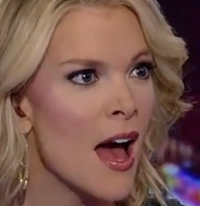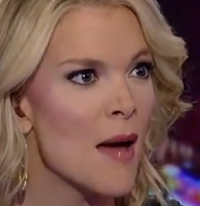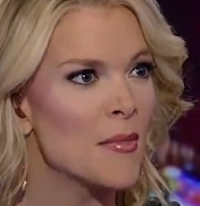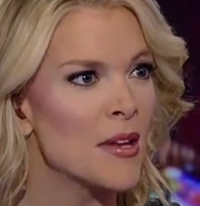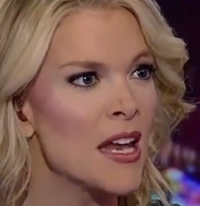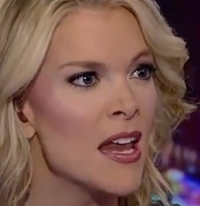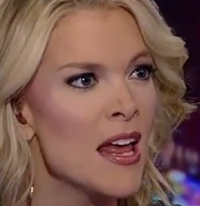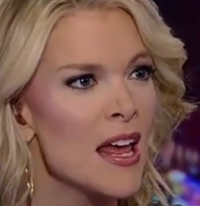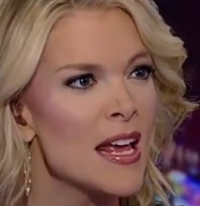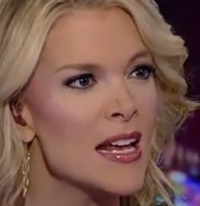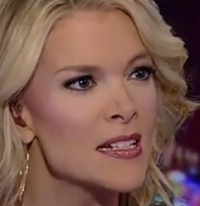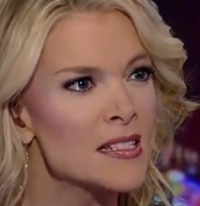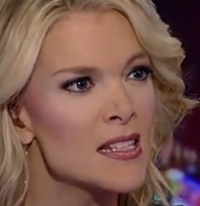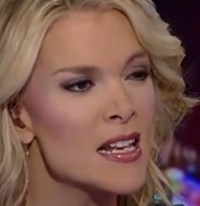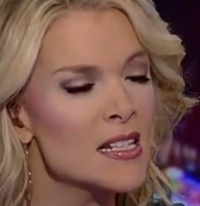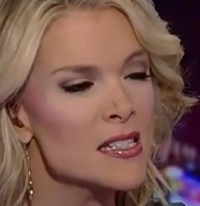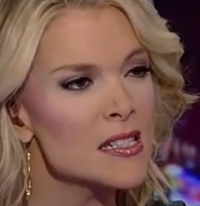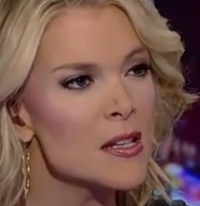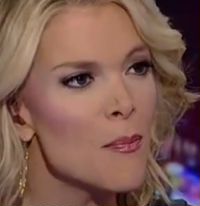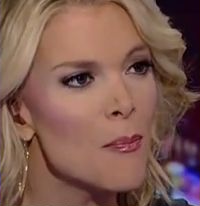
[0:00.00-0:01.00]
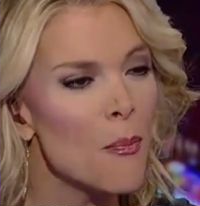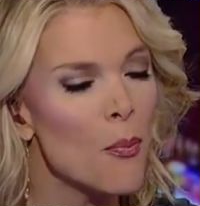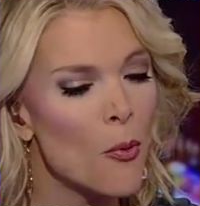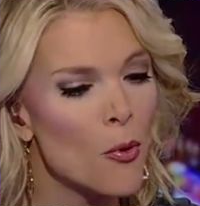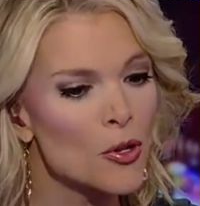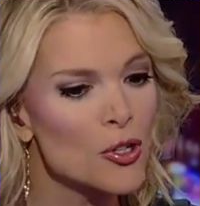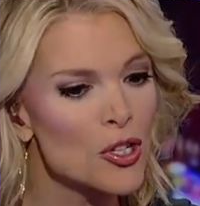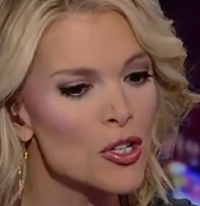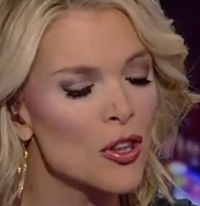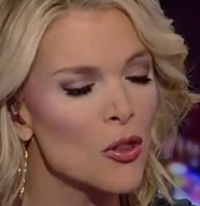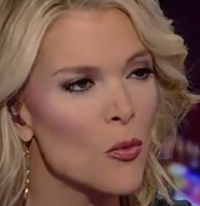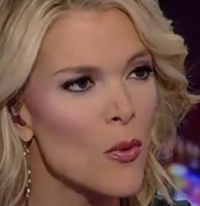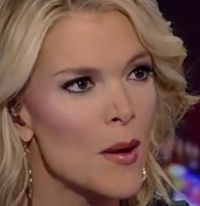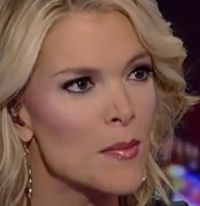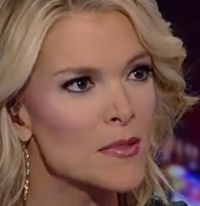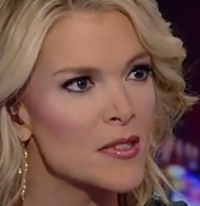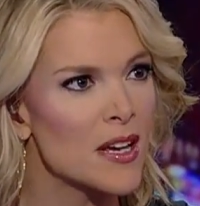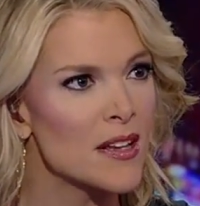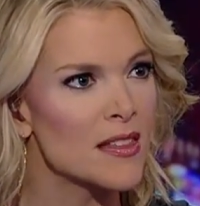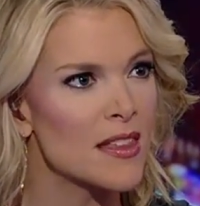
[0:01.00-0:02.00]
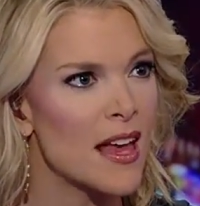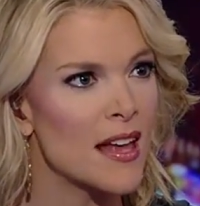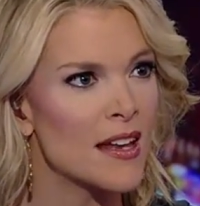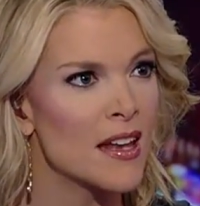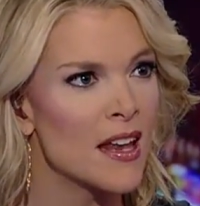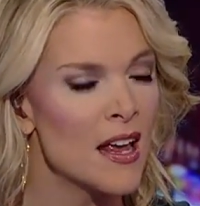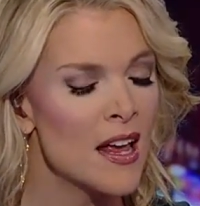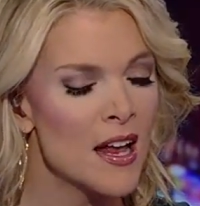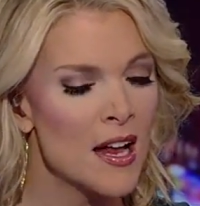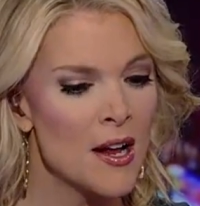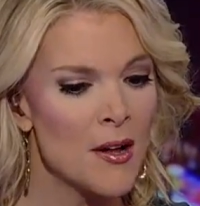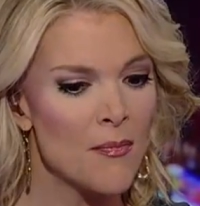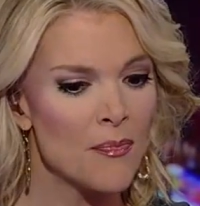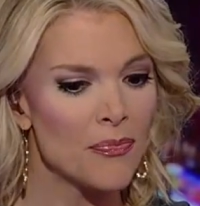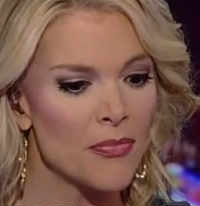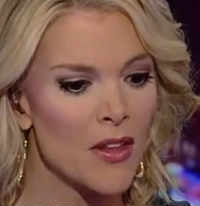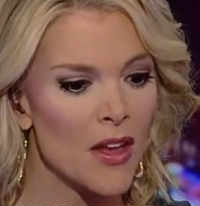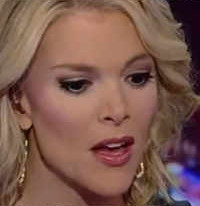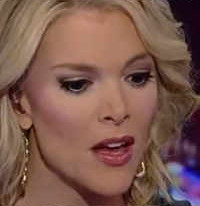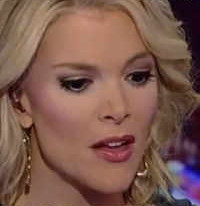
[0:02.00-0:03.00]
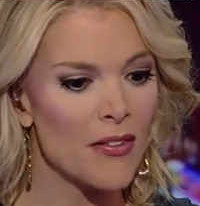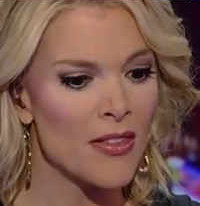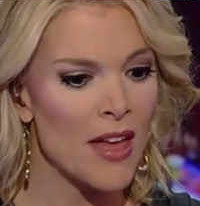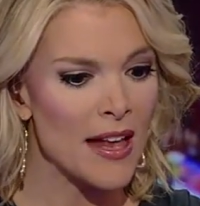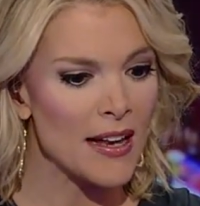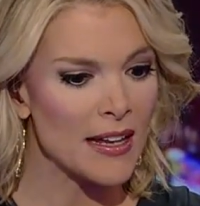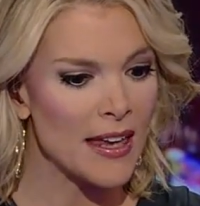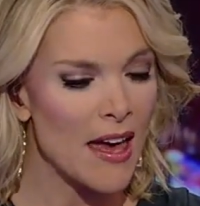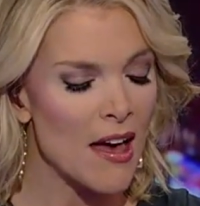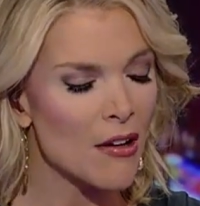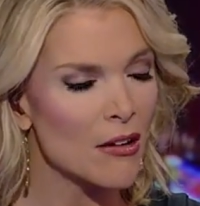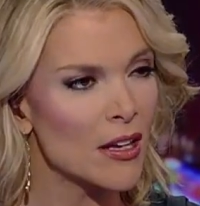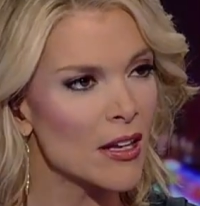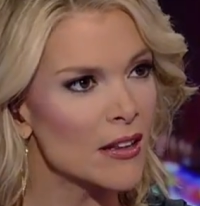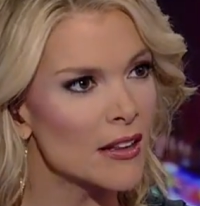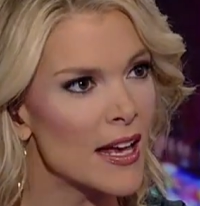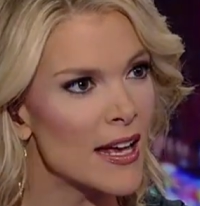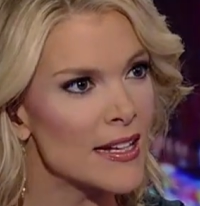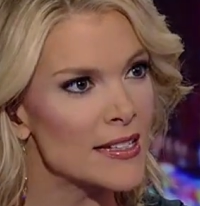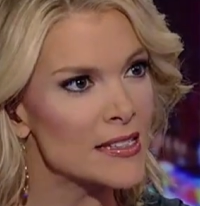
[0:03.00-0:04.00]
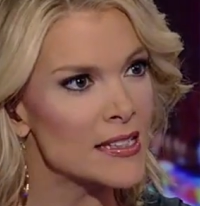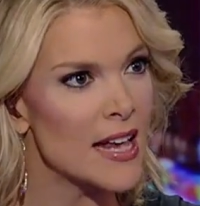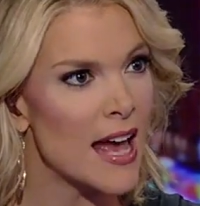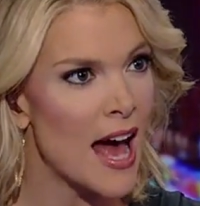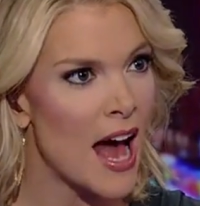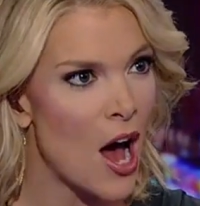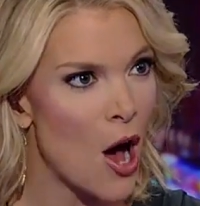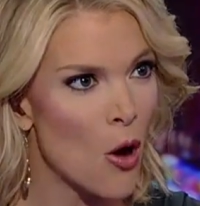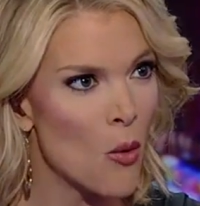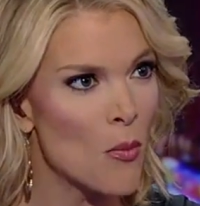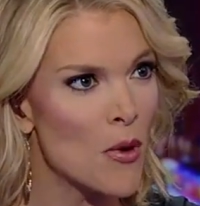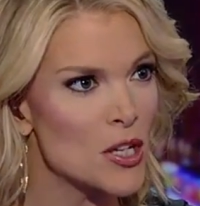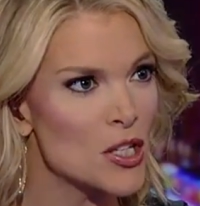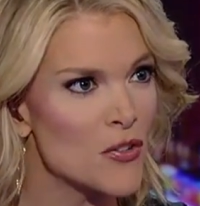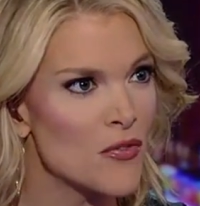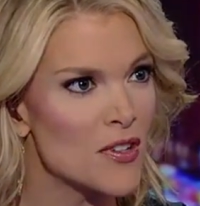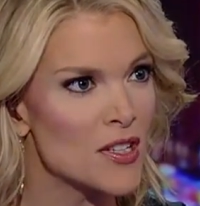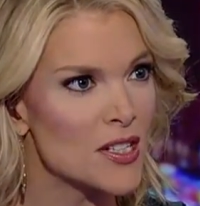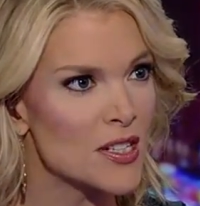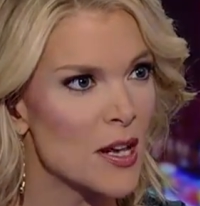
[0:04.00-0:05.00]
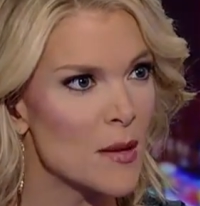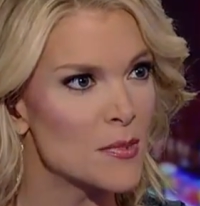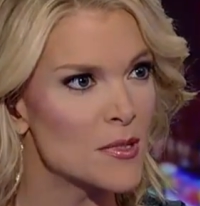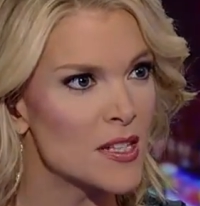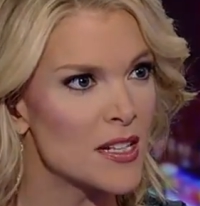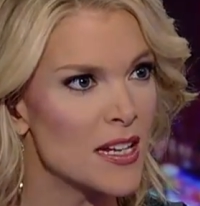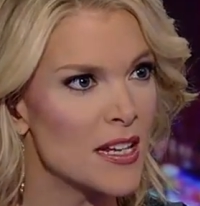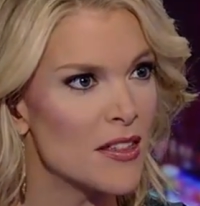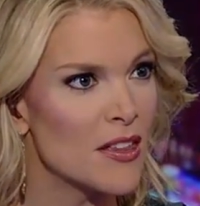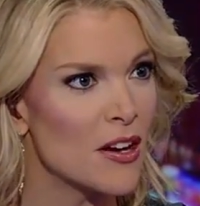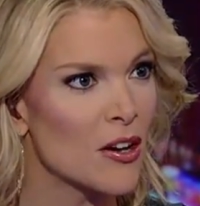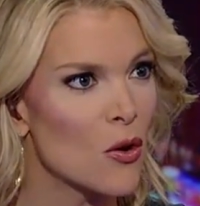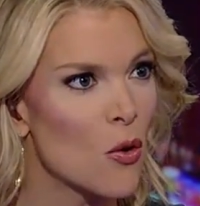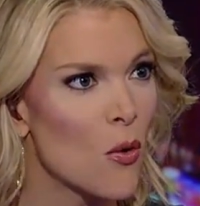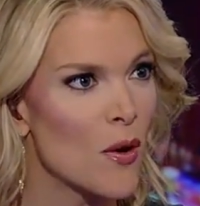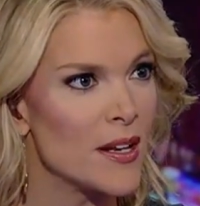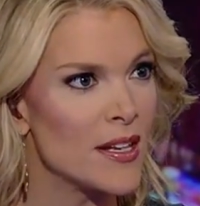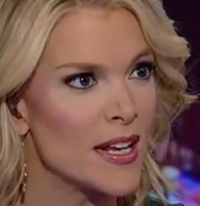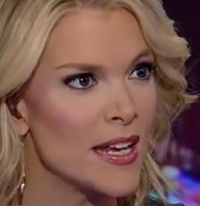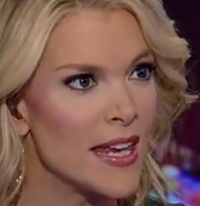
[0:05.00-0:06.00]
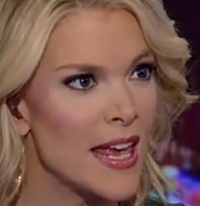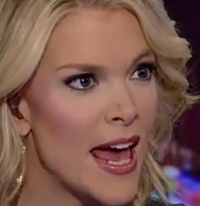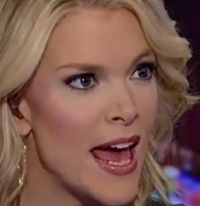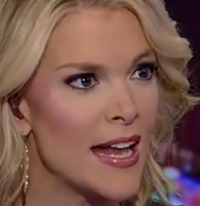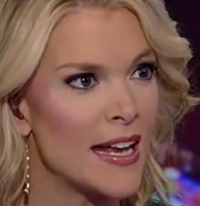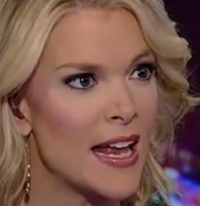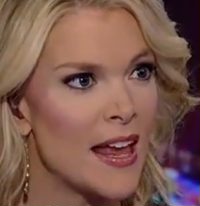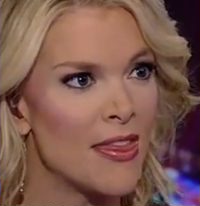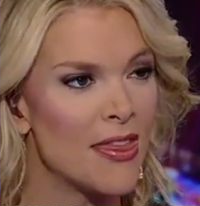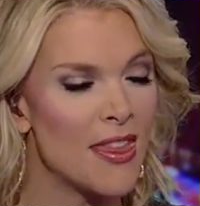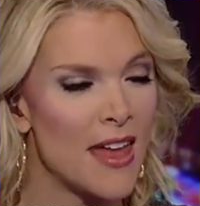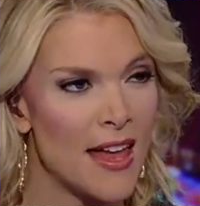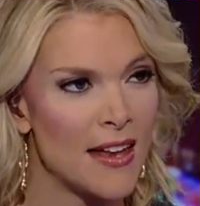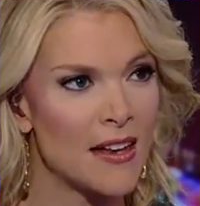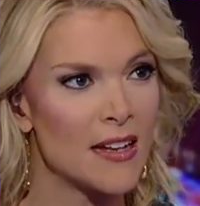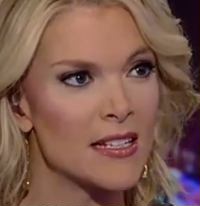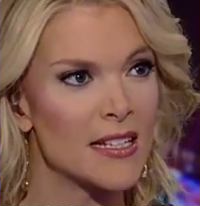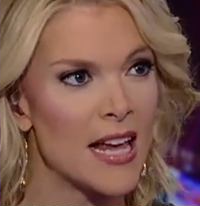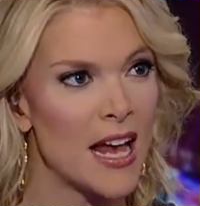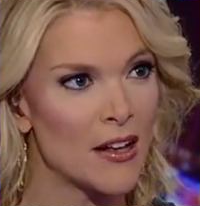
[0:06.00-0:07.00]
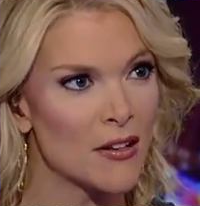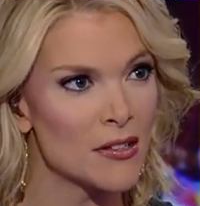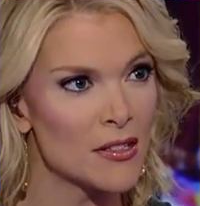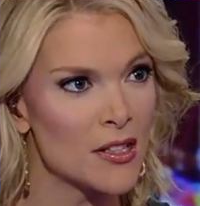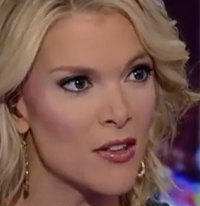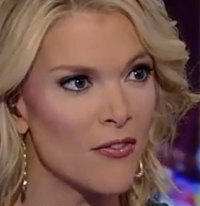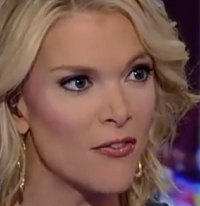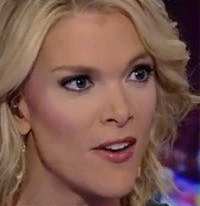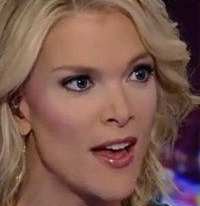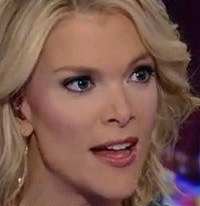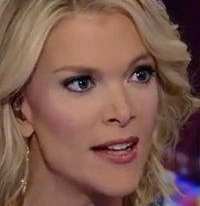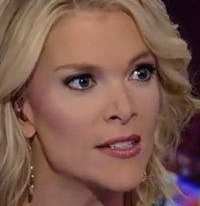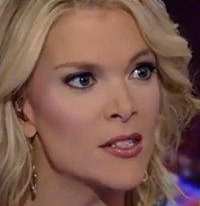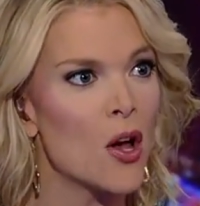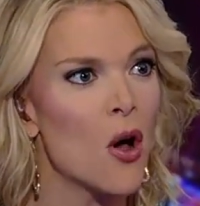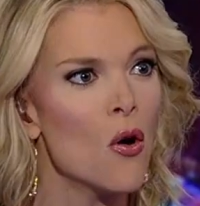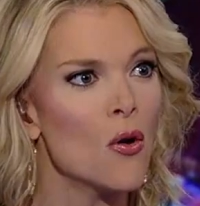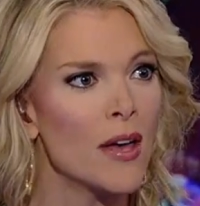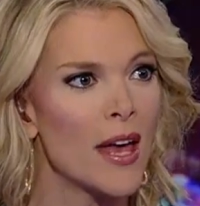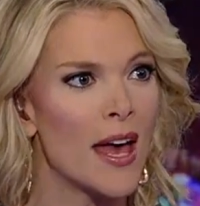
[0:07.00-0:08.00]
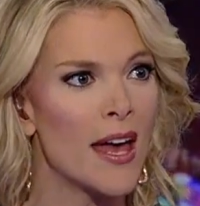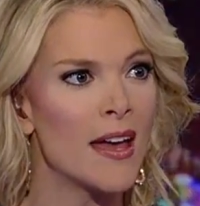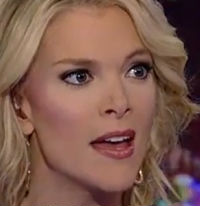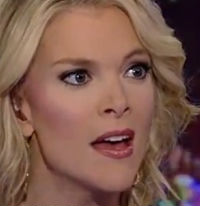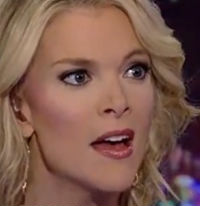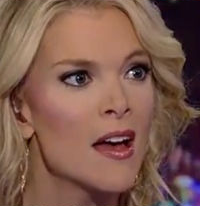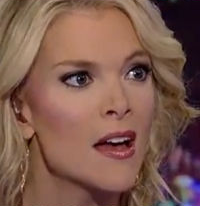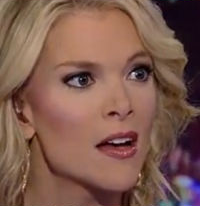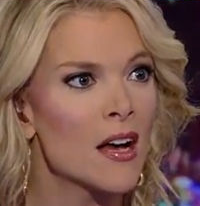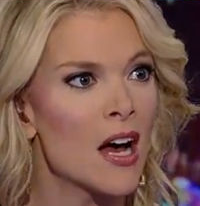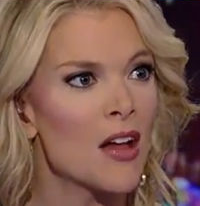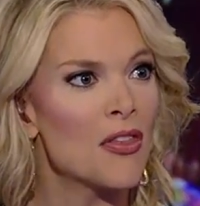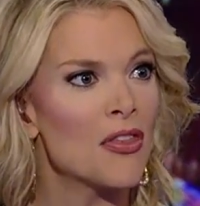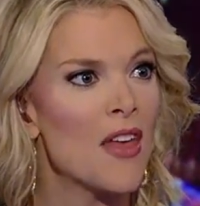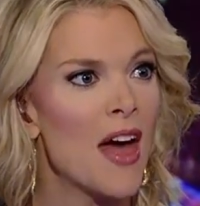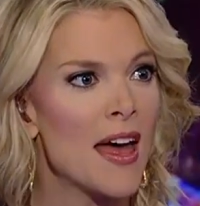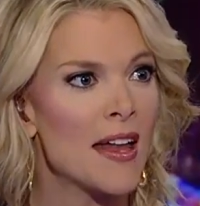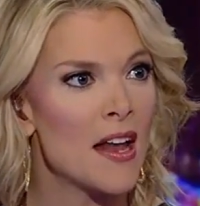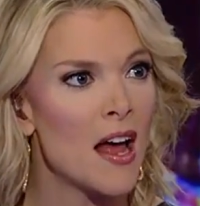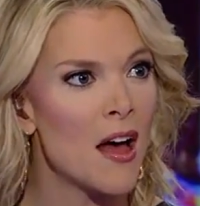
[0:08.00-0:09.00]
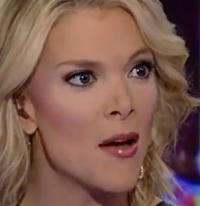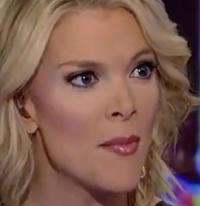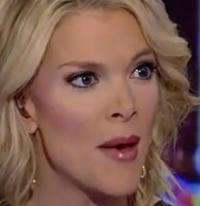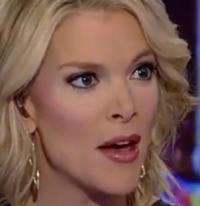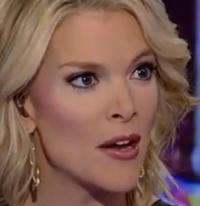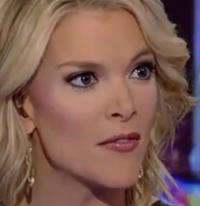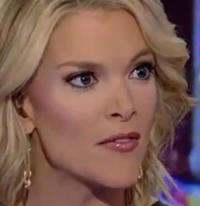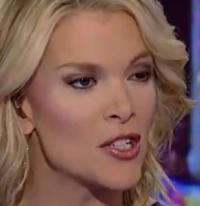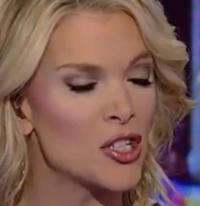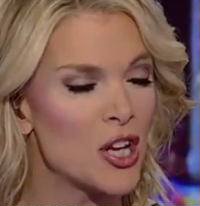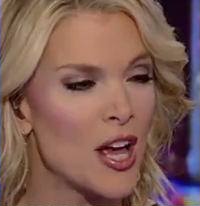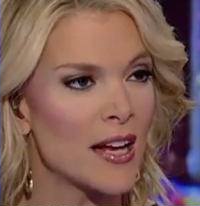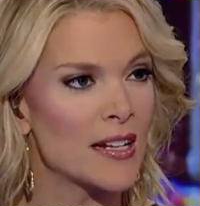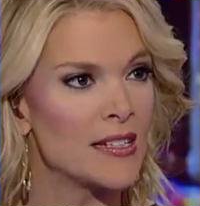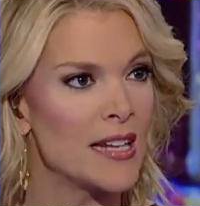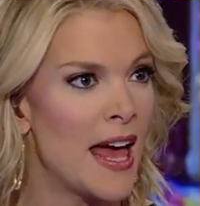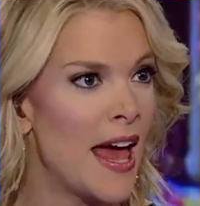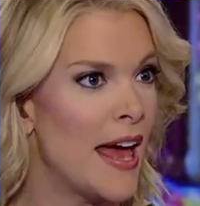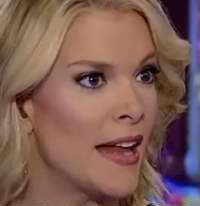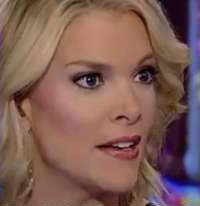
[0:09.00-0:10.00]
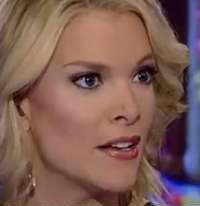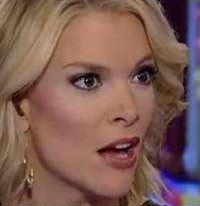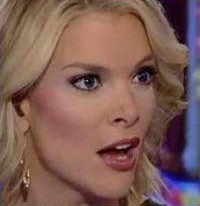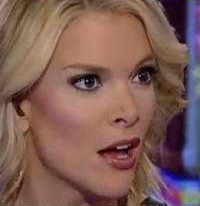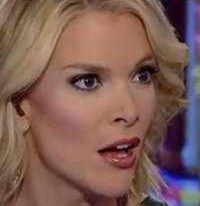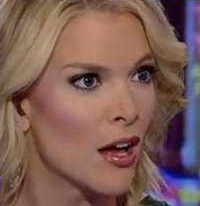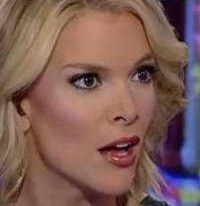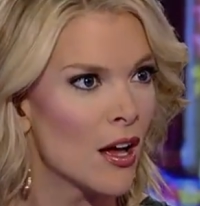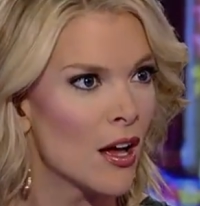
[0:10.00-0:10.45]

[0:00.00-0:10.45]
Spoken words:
I mean, is this the portion of the website that calculates how much of a subsidy they're going to get and then tells the feds, okay, cut that amount of a check to Aetna?